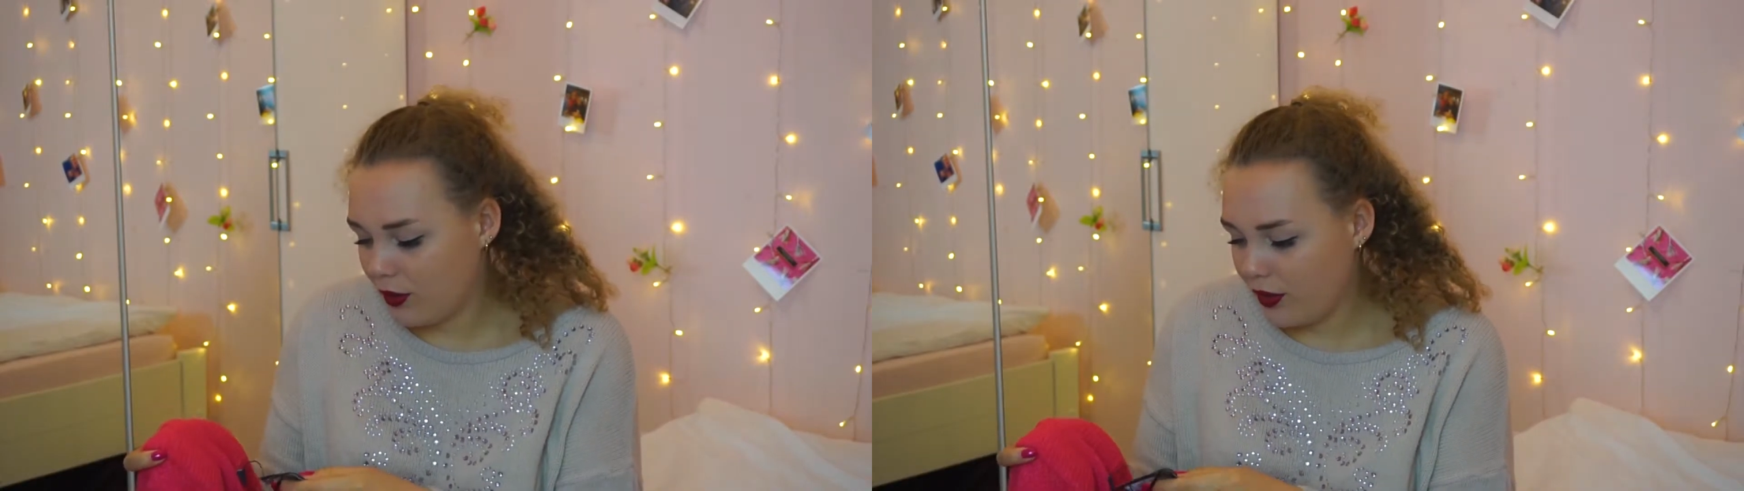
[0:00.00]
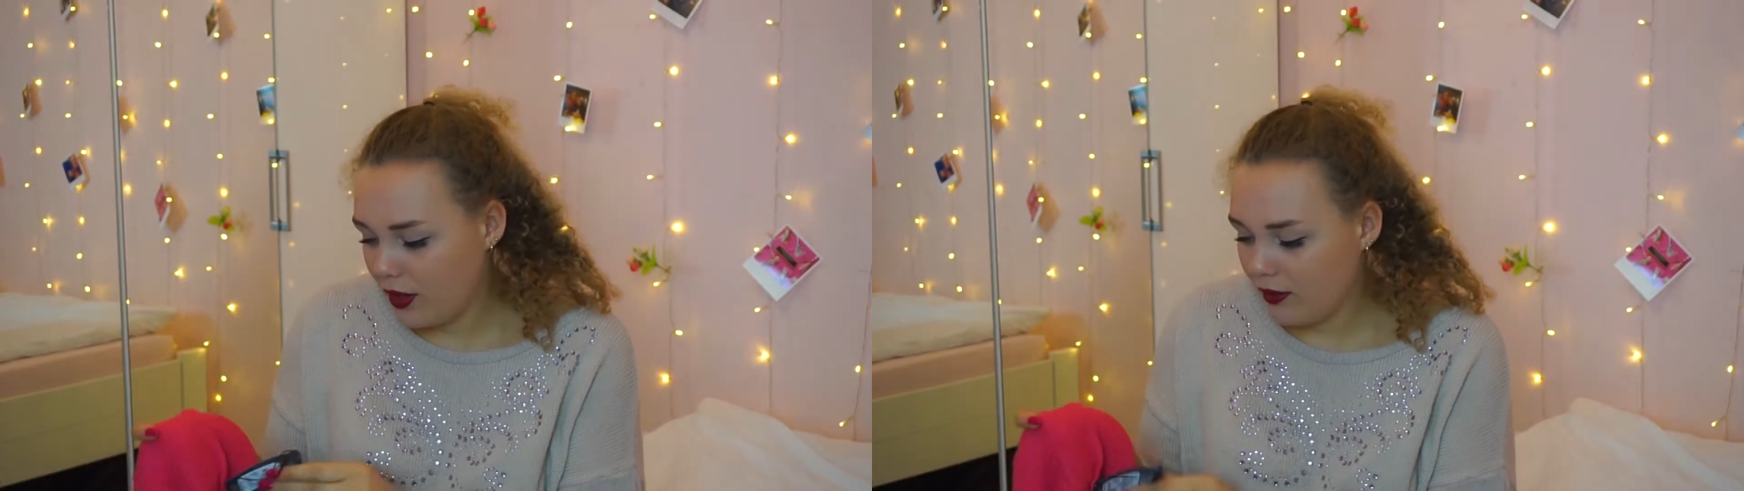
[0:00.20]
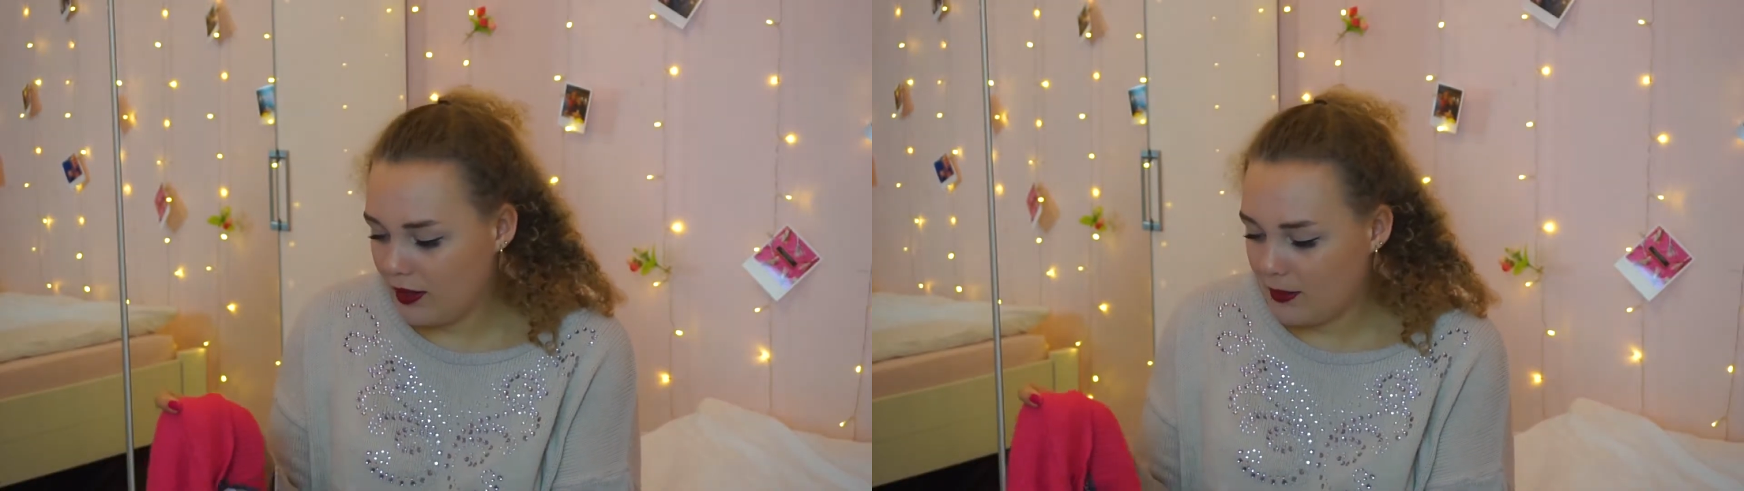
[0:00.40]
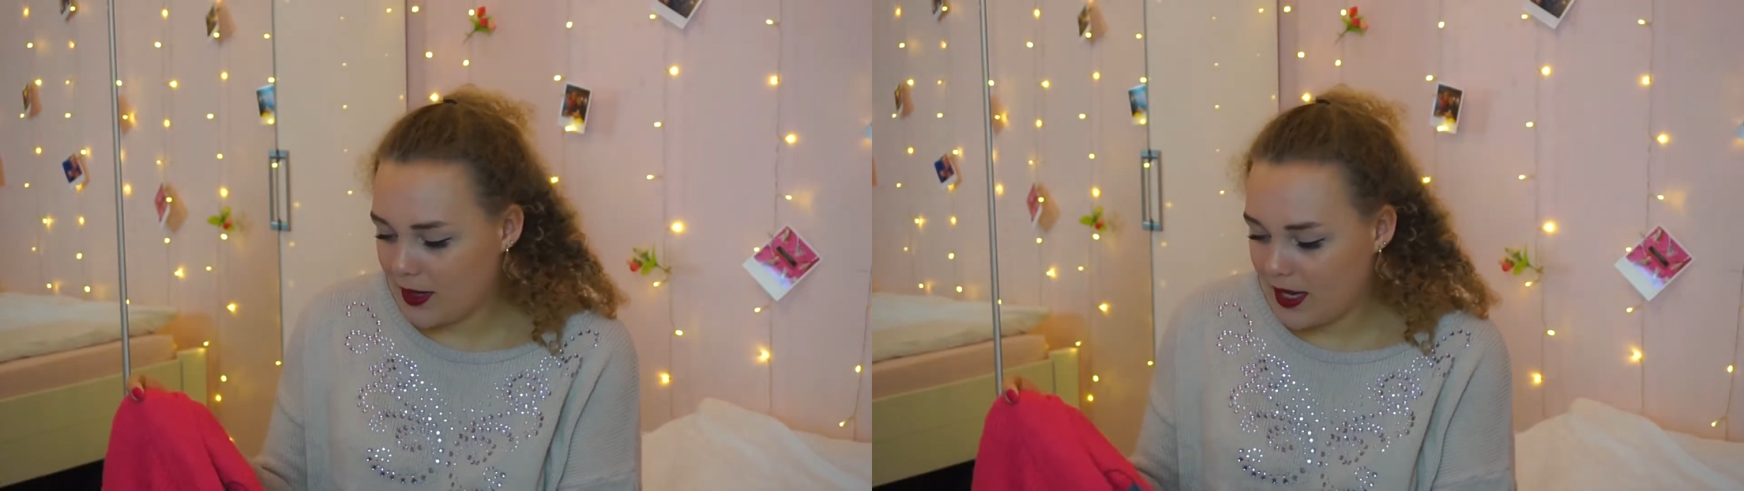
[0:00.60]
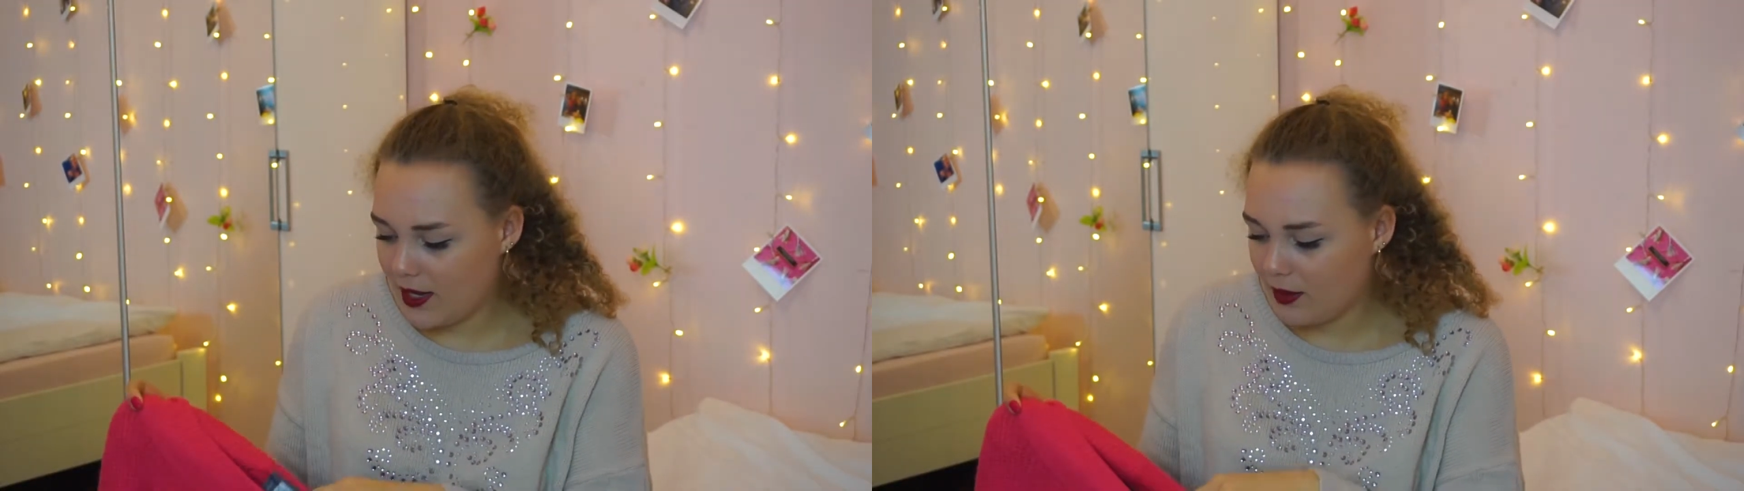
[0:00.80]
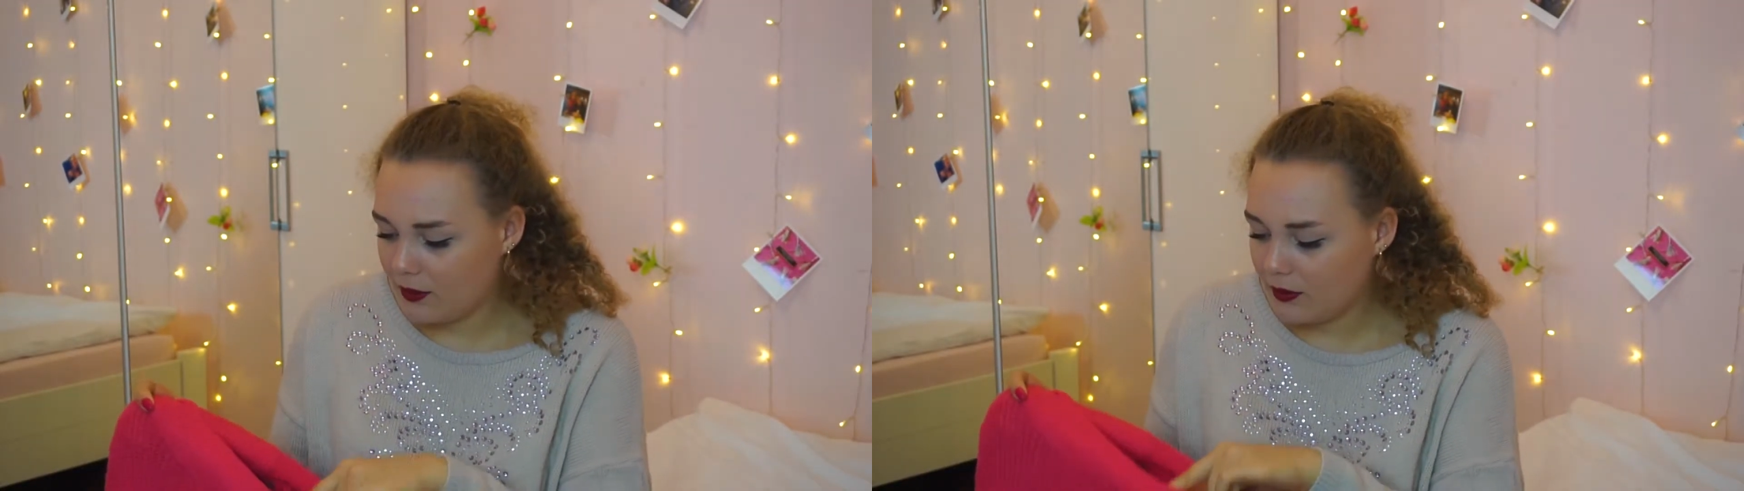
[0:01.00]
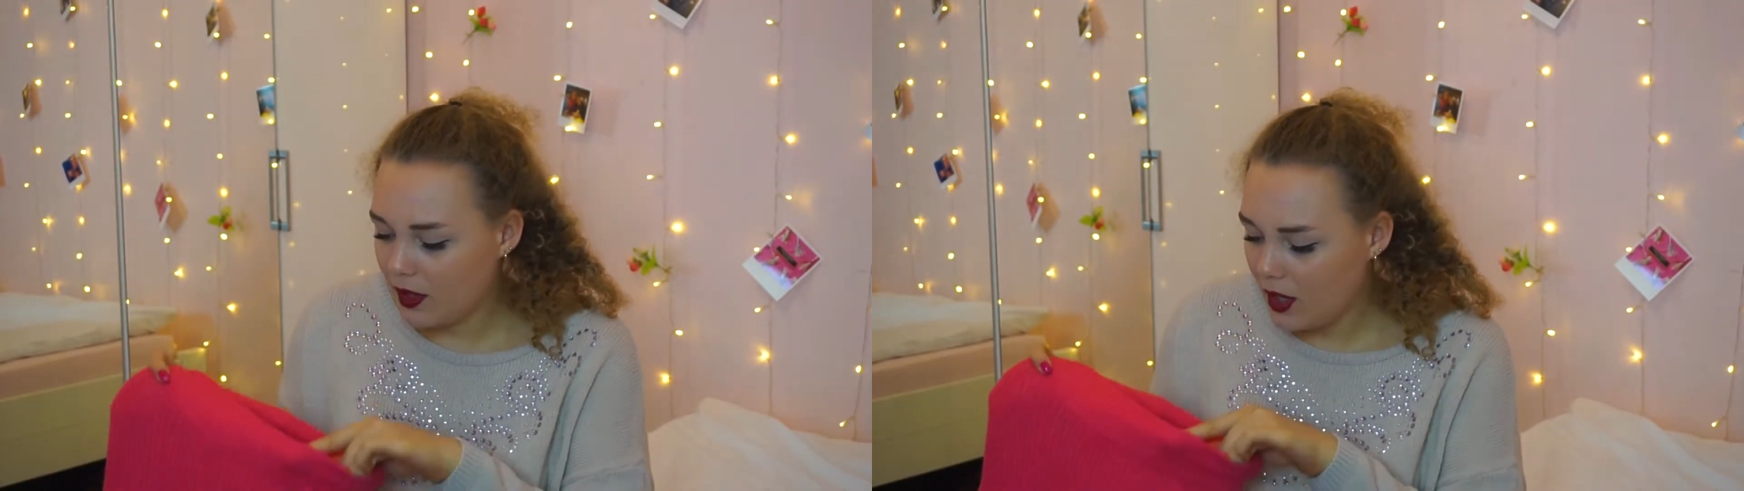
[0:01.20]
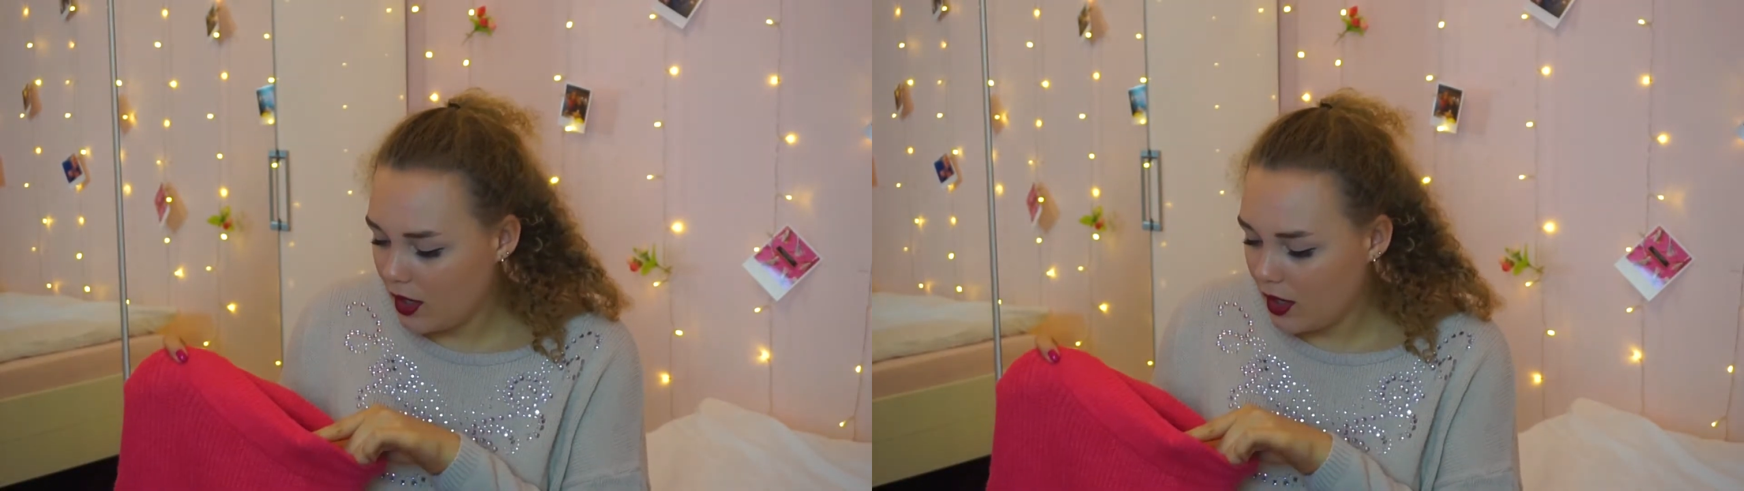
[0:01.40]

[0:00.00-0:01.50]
thirteen pounds,